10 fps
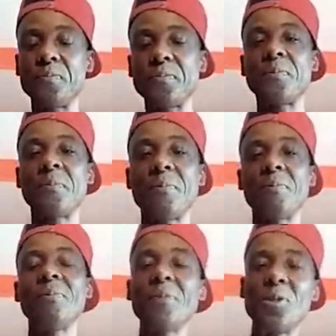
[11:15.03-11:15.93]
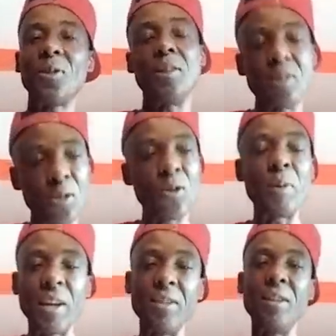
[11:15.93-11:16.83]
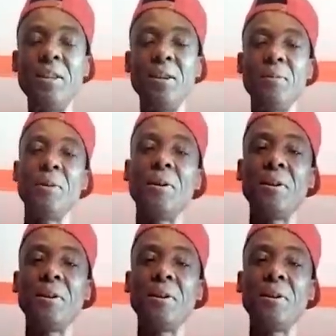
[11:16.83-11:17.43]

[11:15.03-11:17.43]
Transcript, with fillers: Mm-hmm. that's how me get the name.